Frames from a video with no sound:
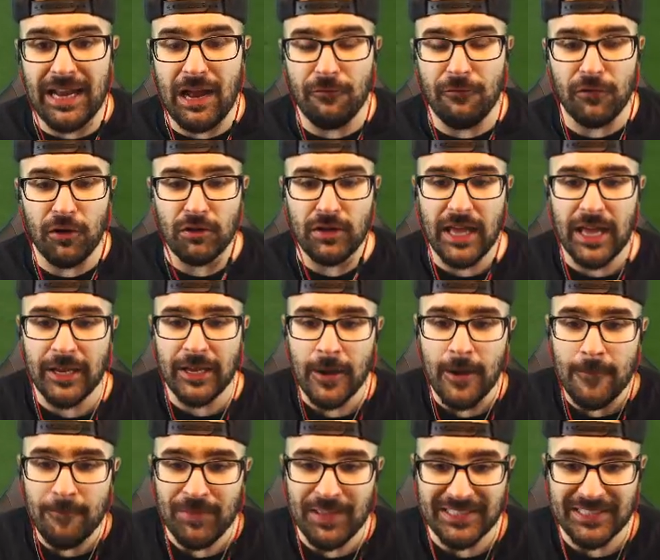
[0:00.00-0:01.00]
I feel like
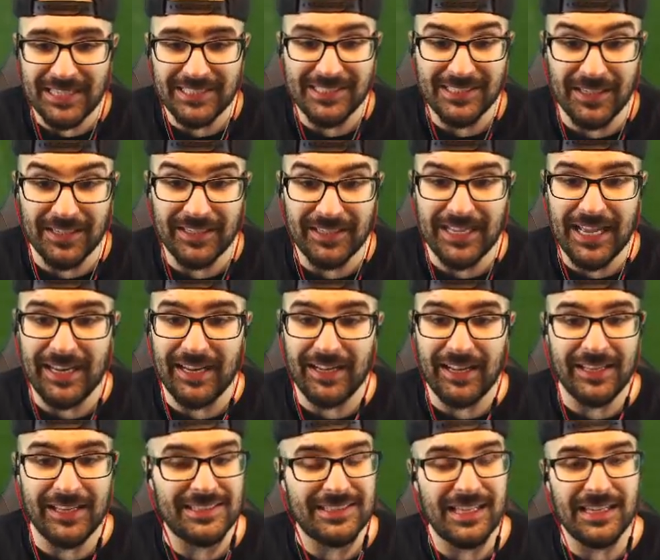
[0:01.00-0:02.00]
is that Son again? It
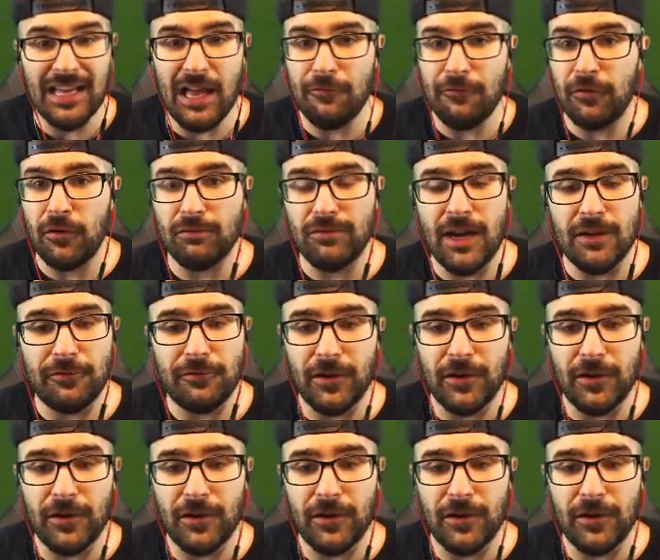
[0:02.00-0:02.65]
is. See, left foot, right